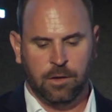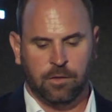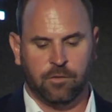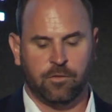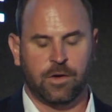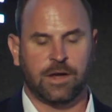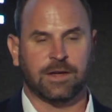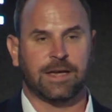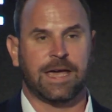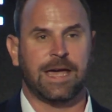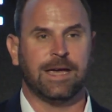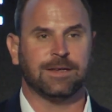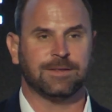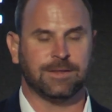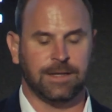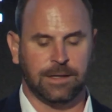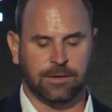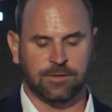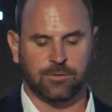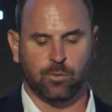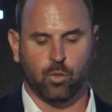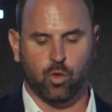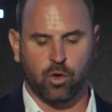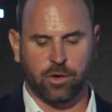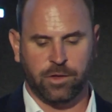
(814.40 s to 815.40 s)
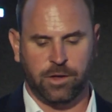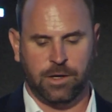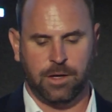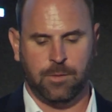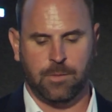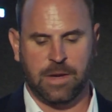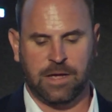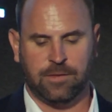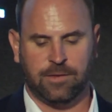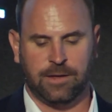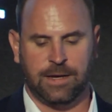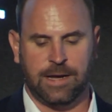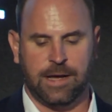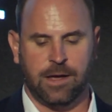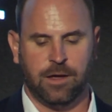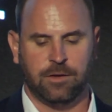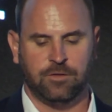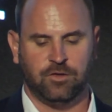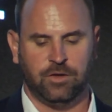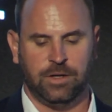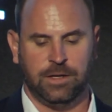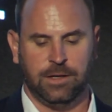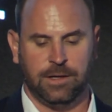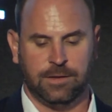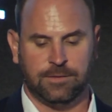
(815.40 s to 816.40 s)
Threat casting is more than a
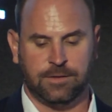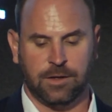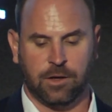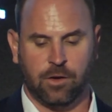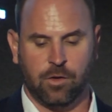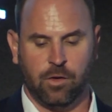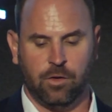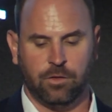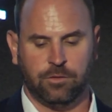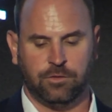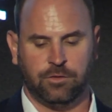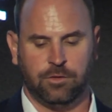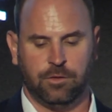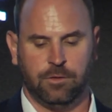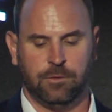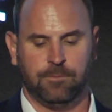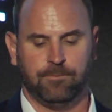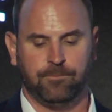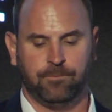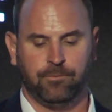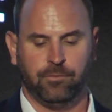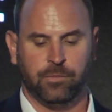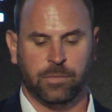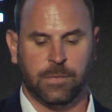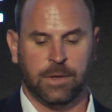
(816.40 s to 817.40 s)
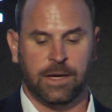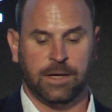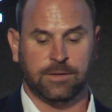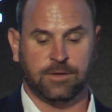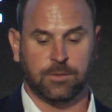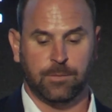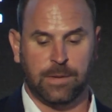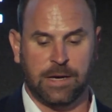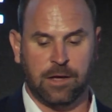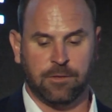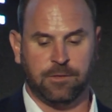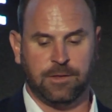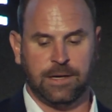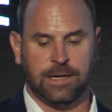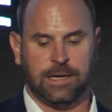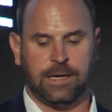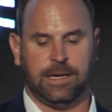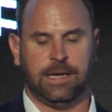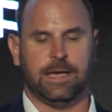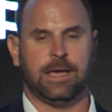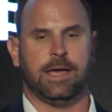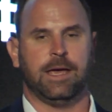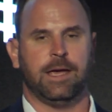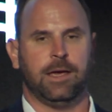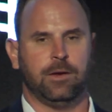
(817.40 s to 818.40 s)
methodology, it's a culture. It's about
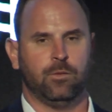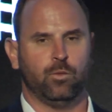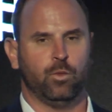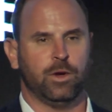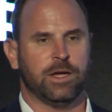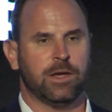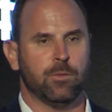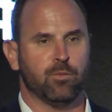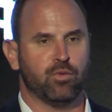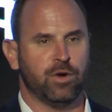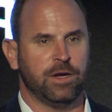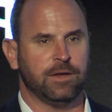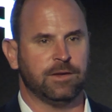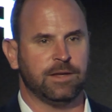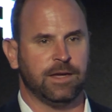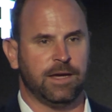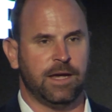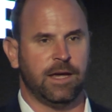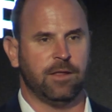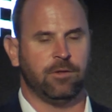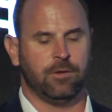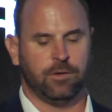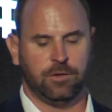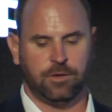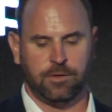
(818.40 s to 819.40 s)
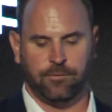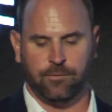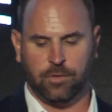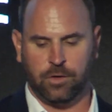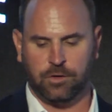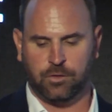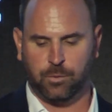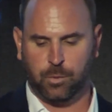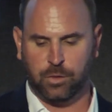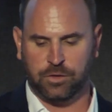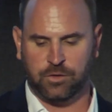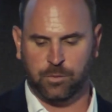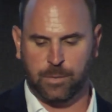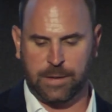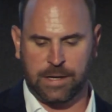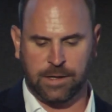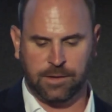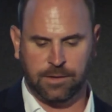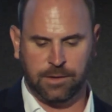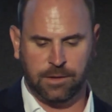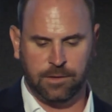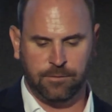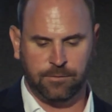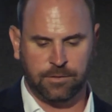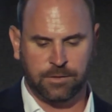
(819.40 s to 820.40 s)
thinking ahead. We can bring together diverse
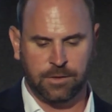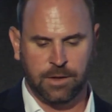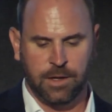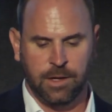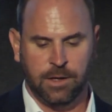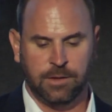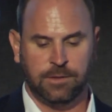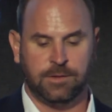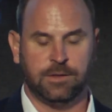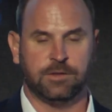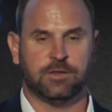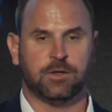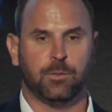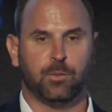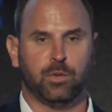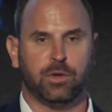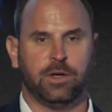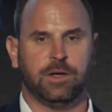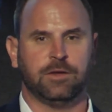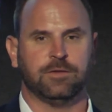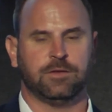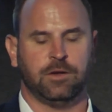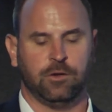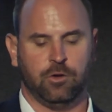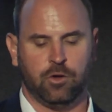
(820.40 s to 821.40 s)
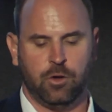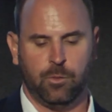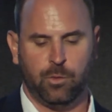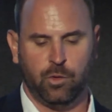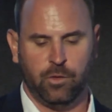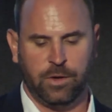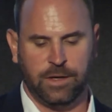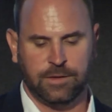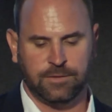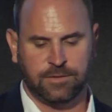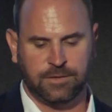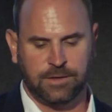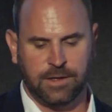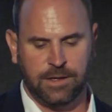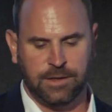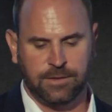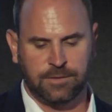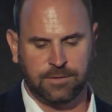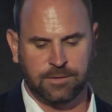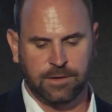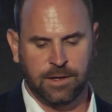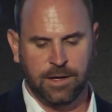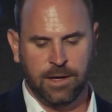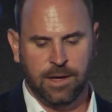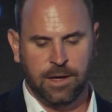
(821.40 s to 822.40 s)
perspectives, disciplines, and global
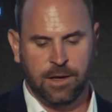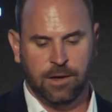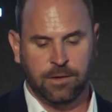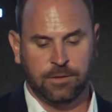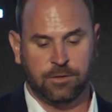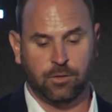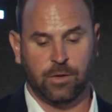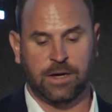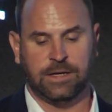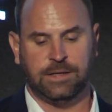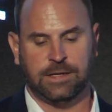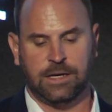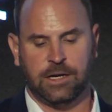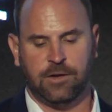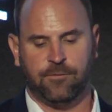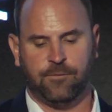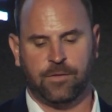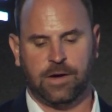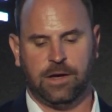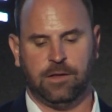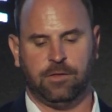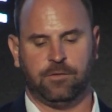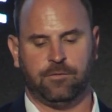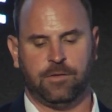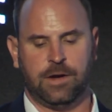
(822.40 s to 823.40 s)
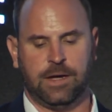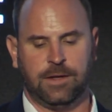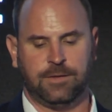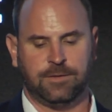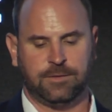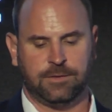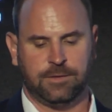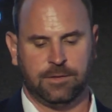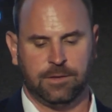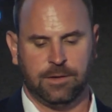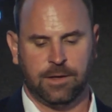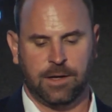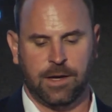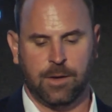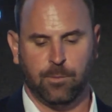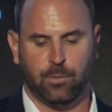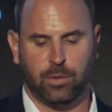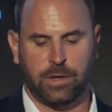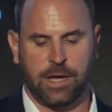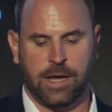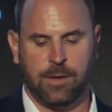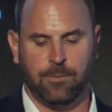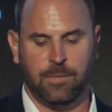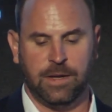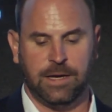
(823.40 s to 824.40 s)
insights to identify threats and
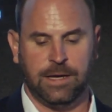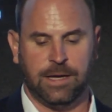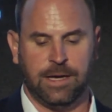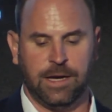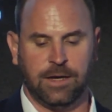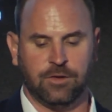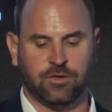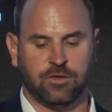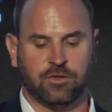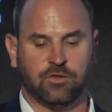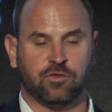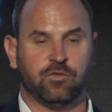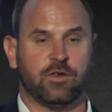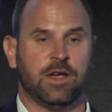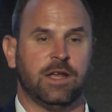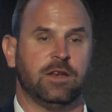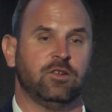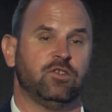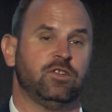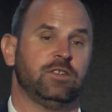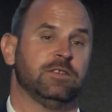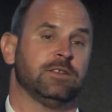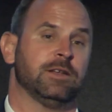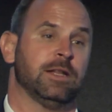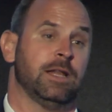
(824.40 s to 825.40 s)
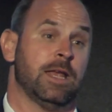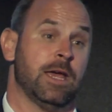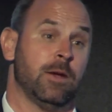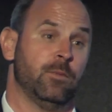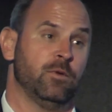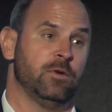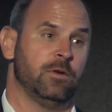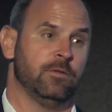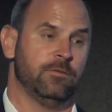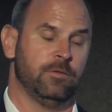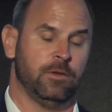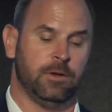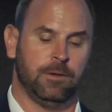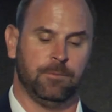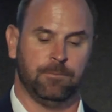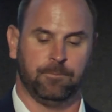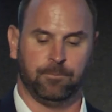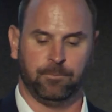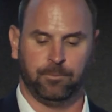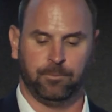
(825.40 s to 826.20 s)
plan mitigation strategies collaboratively.